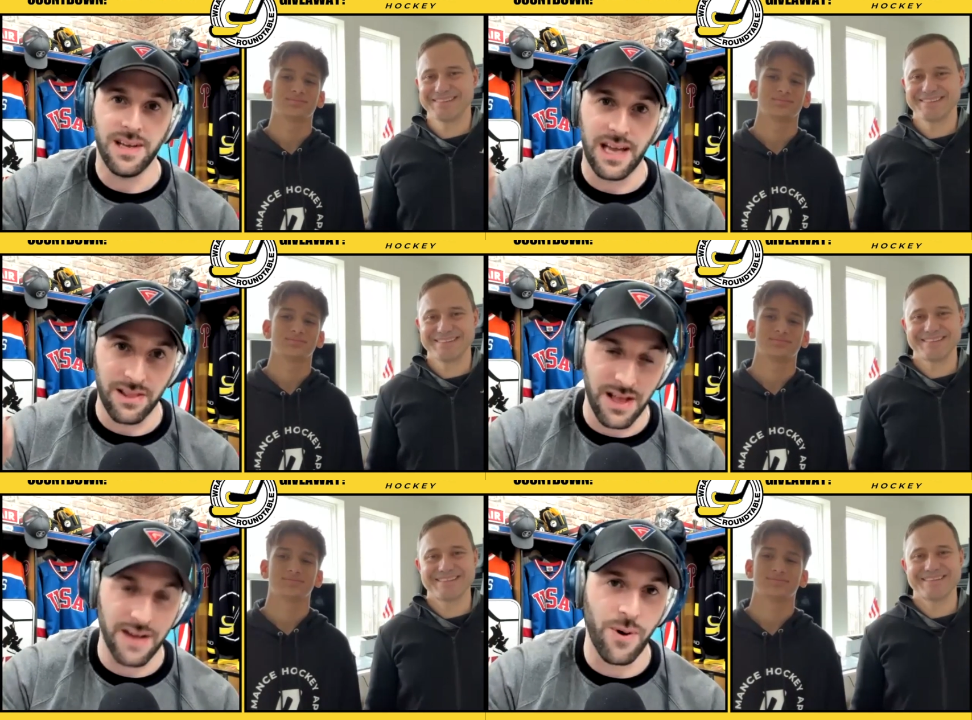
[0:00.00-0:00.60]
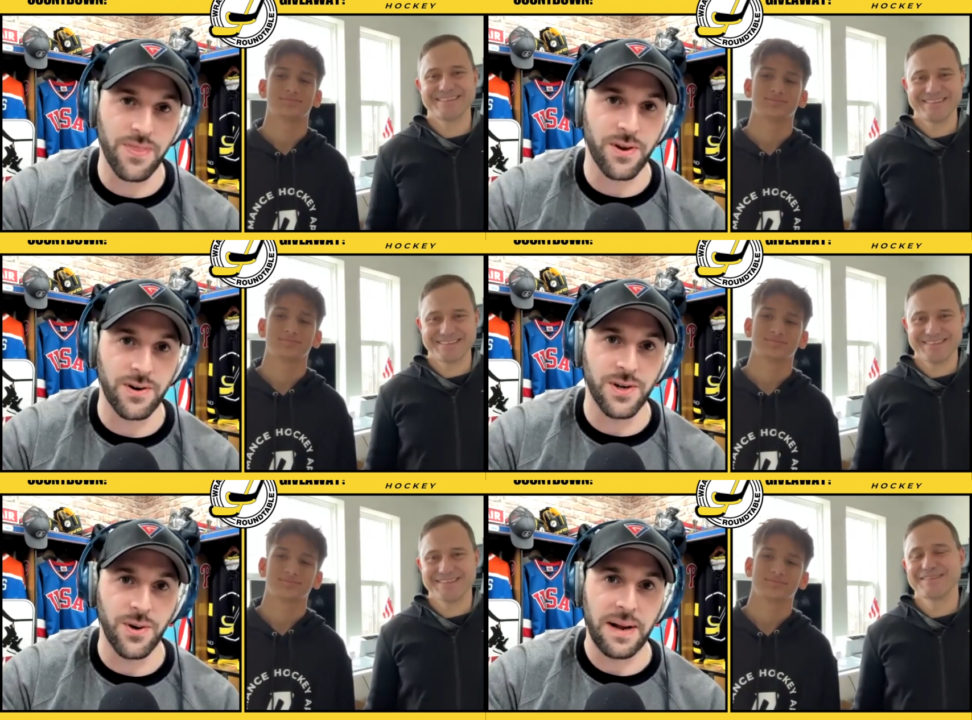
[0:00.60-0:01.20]
Speaker 1: and love what they're
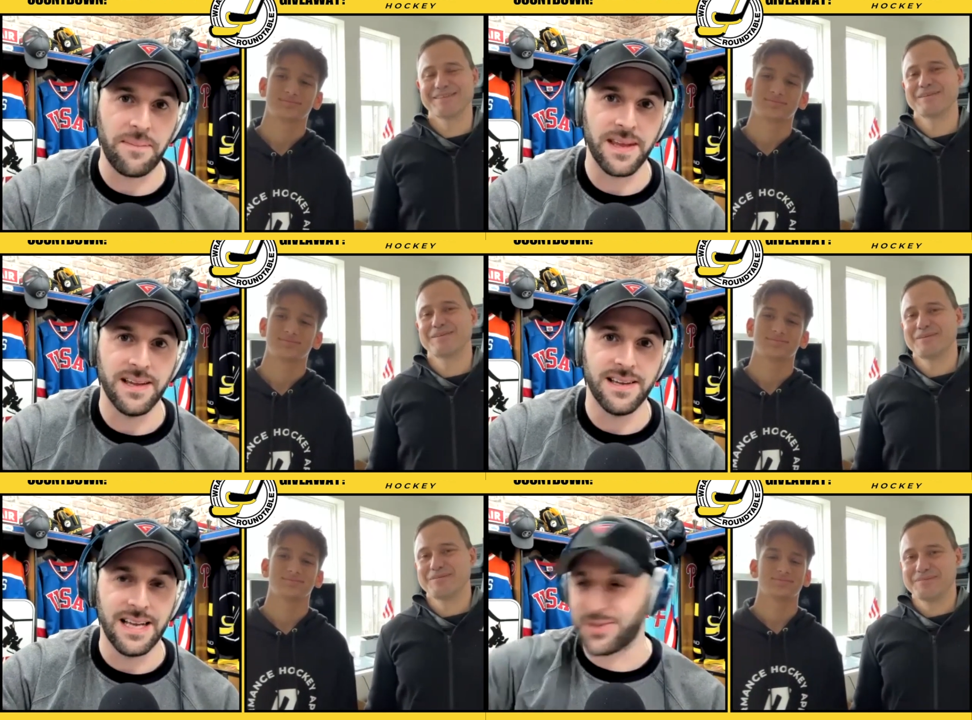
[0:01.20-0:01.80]
doing. Is